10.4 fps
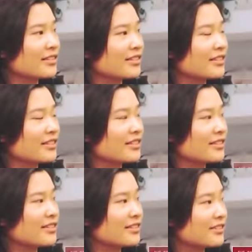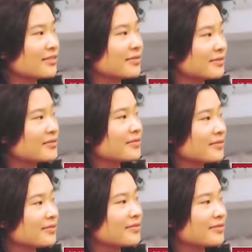
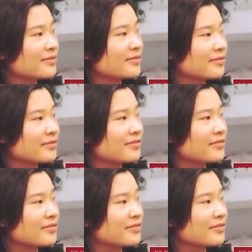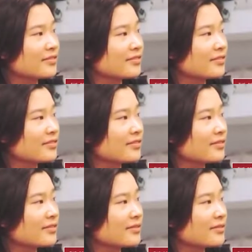
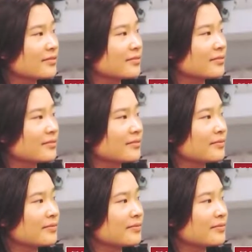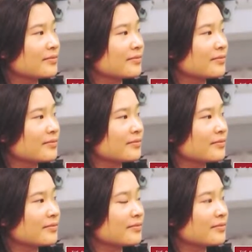
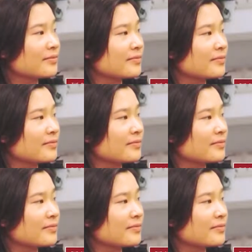No words are spoken by the person on screen.